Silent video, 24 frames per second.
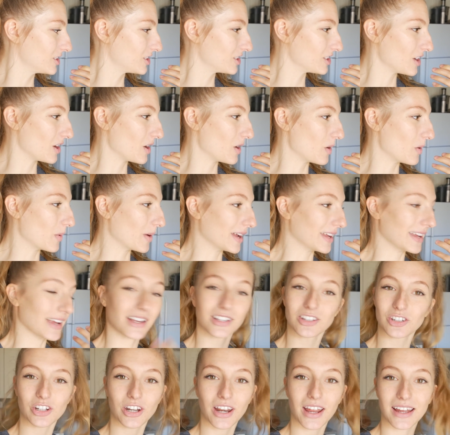so
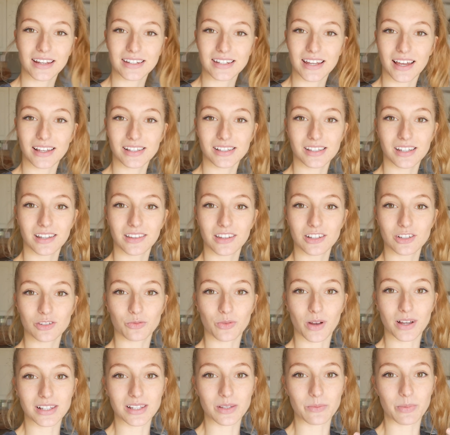yesterday I tested this
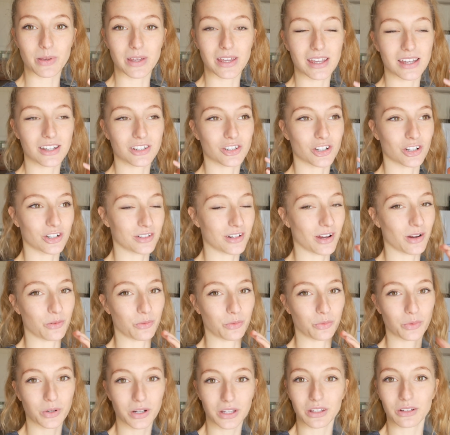recipe. It turned
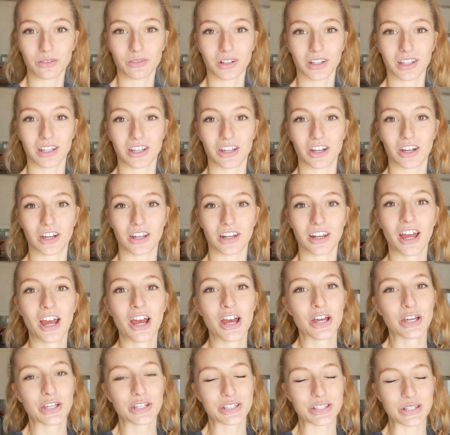out really good.
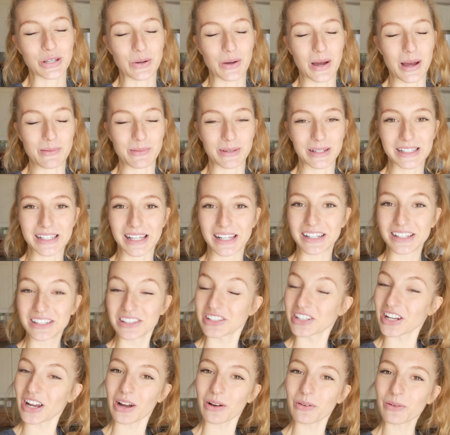So I'm excited to
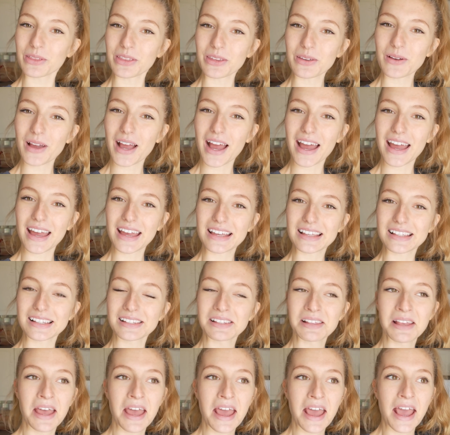share it with you
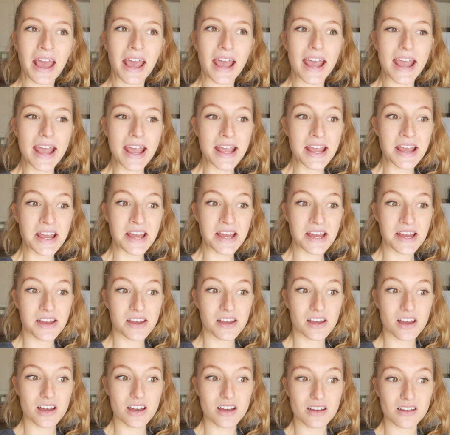guys.
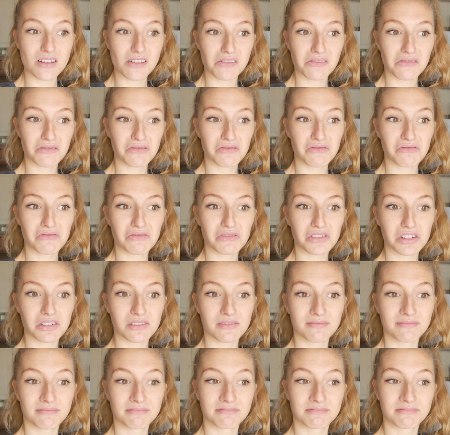And
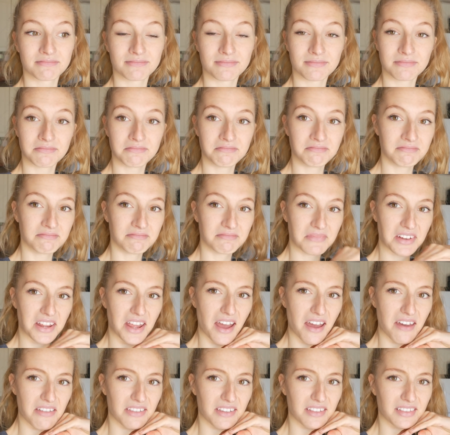
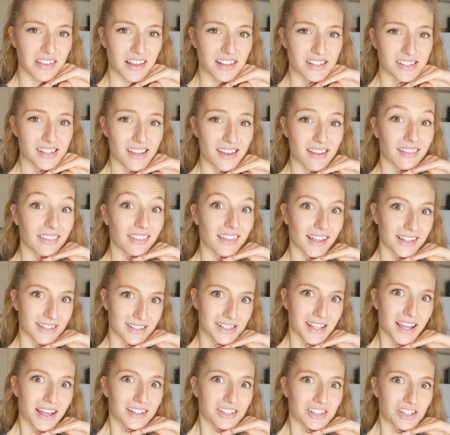yeah, I think that's it. Let's
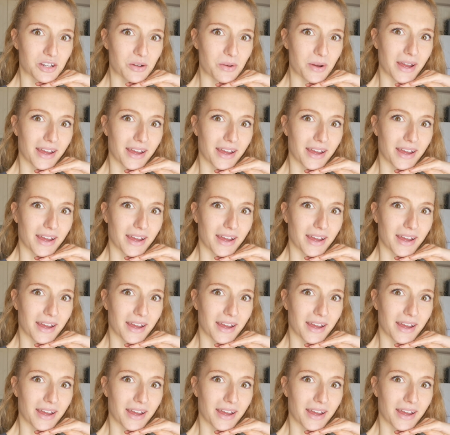get to